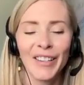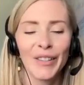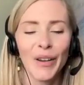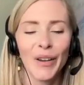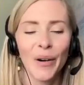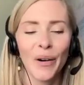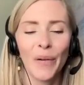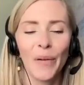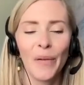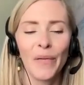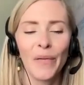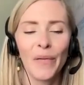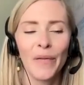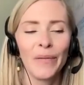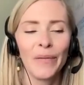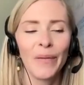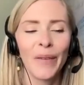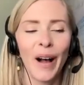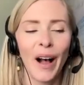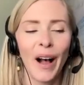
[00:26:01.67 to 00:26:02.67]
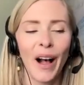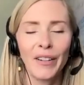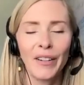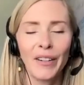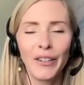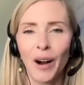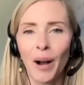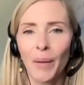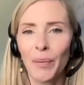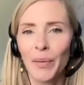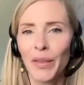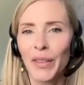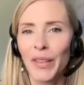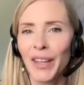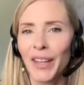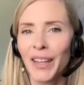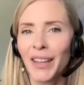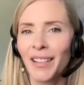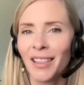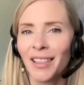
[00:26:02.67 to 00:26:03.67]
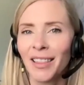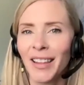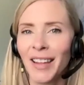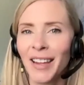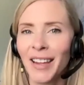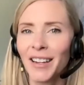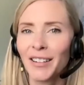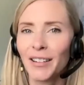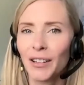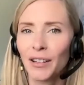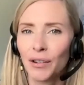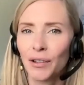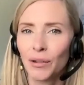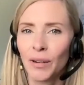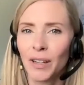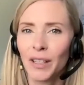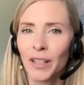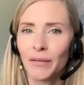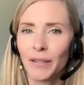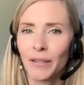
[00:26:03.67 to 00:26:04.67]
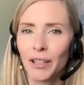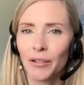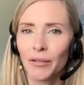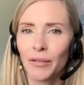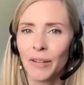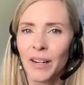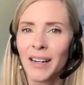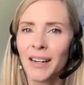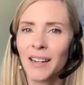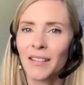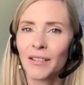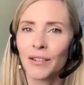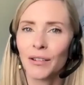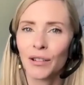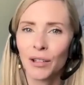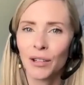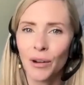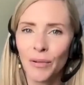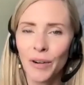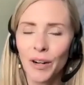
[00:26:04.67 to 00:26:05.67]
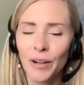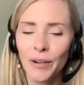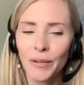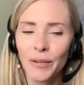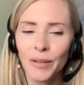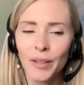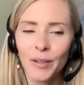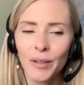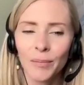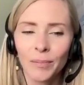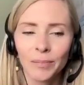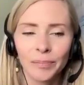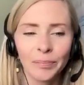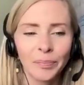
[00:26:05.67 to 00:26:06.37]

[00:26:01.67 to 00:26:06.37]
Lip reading: So I'll drop the link to join the retreat in the show notes.